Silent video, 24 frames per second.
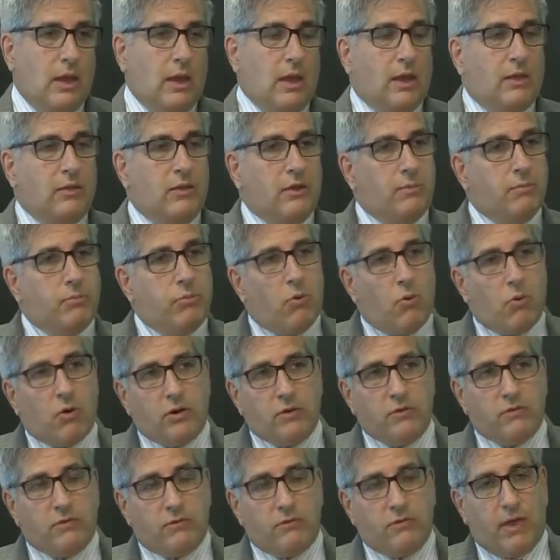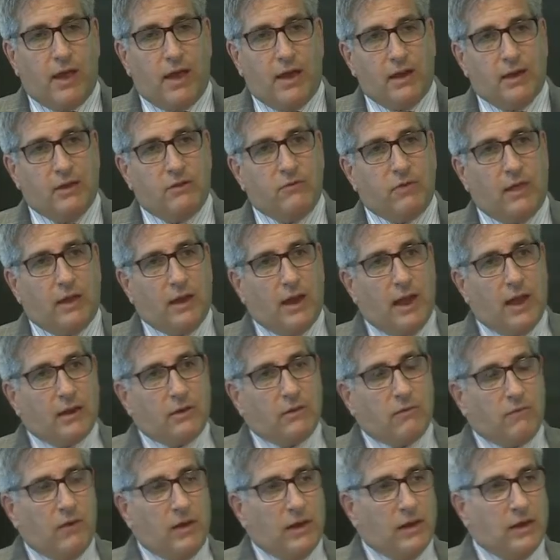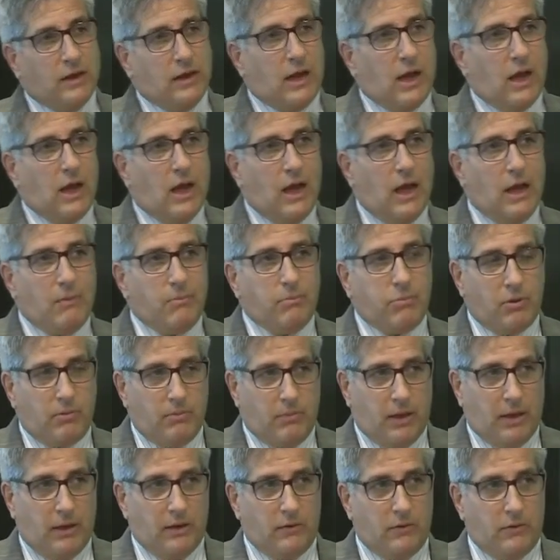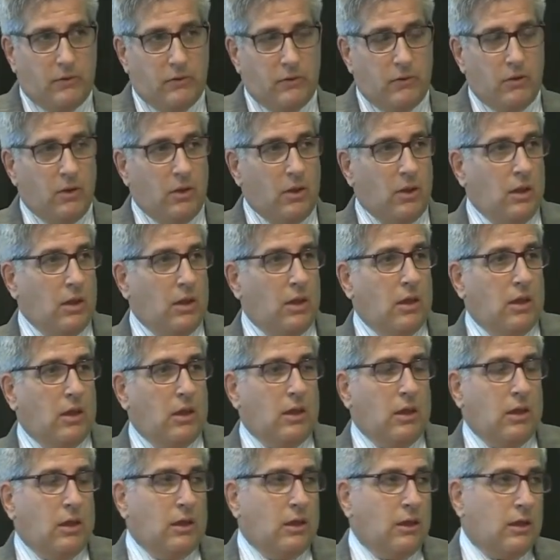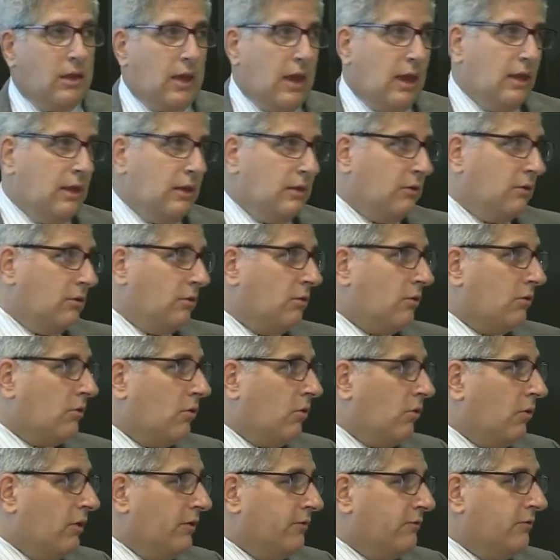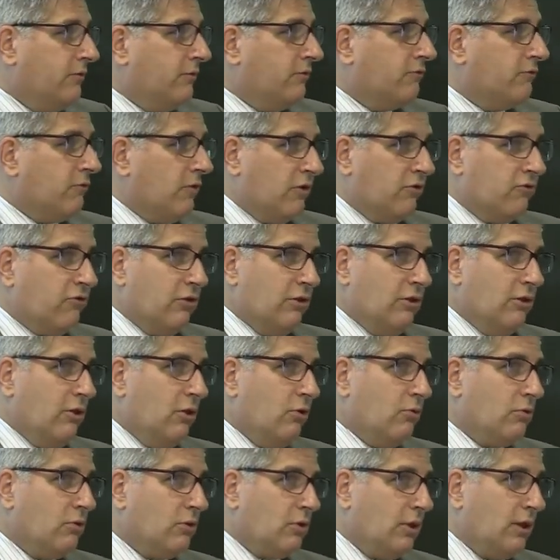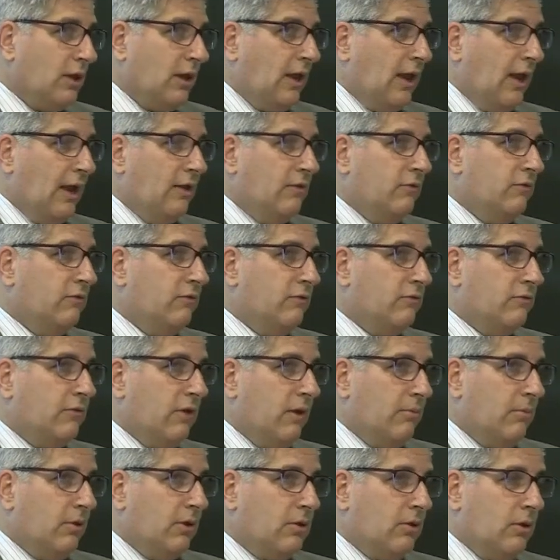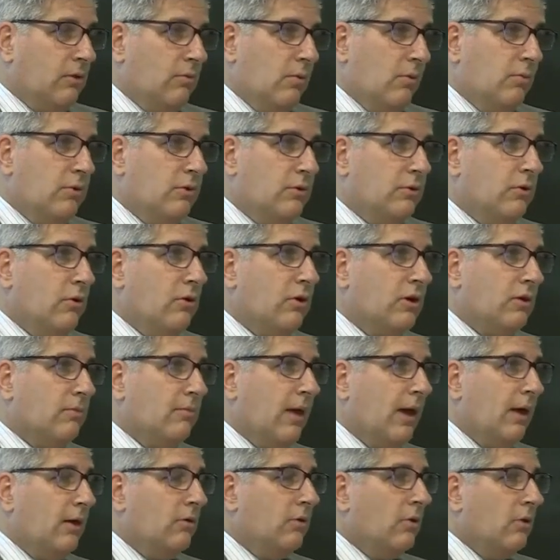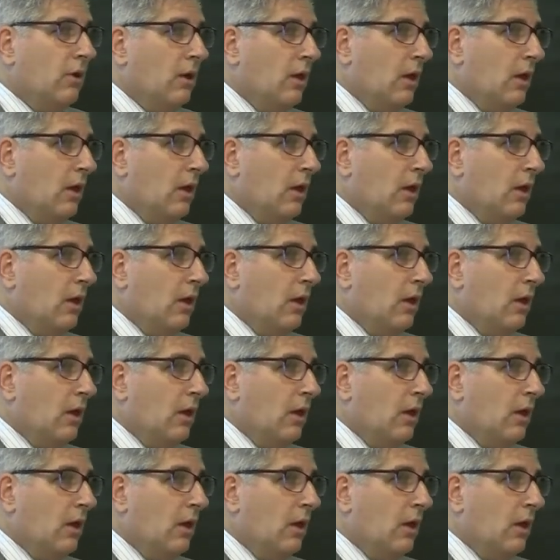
And the importance of that is that activated complement can cause destruction locally and systemically. When we talk about